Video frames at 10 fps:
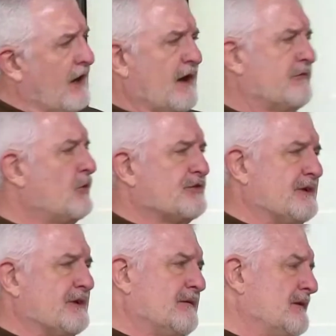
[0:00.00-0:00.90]
of
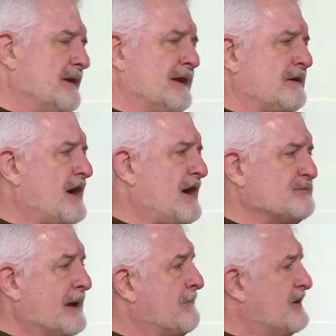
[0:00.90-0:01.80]
course, in, in
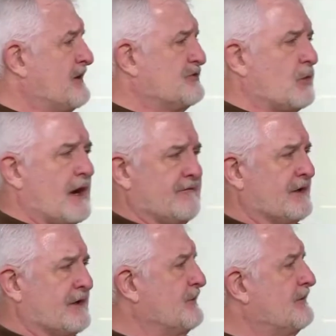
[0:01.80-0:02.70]
cosmetic medicine, we're
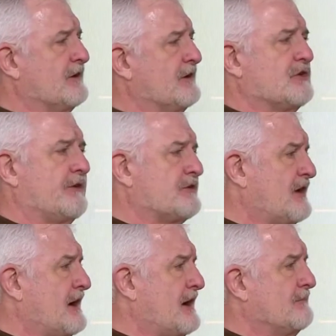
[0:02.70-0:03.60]
having new things all the
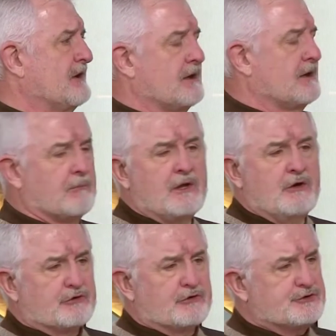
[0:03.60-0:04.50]
time mm -hmm. to mm-hmm. help
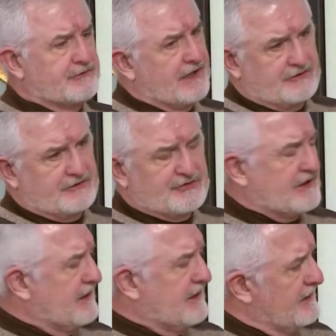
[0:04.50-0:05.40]
rejuvenate the
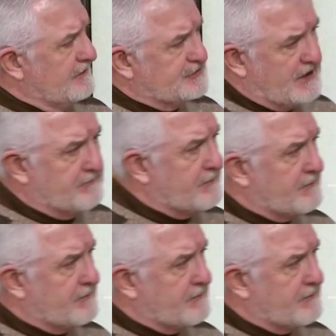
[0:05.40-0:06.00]
skin, shape the